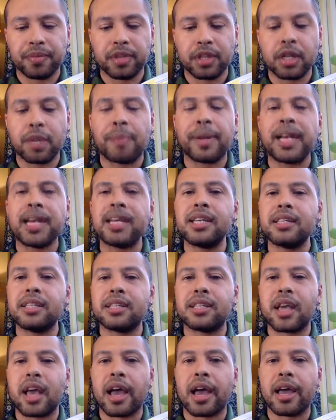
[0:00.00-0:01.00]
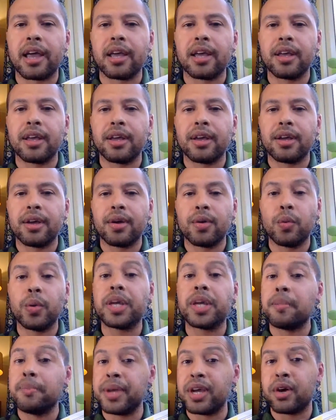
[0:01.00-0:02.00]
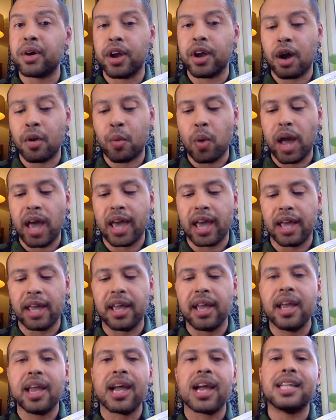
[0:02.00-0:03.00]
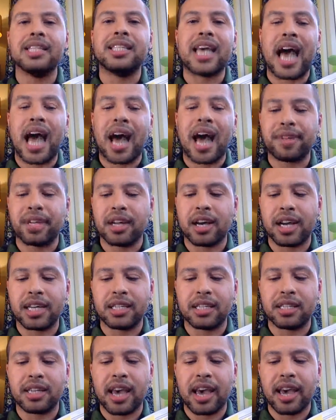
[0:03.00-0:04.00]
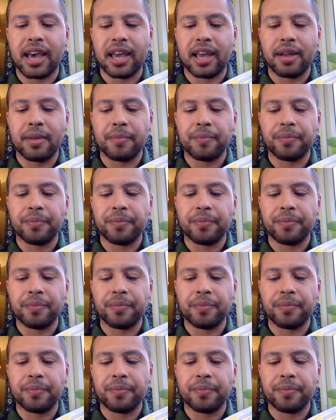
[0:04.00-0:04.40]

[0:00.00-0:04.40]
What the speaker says: The police say, we can be on our way and to have a nice day.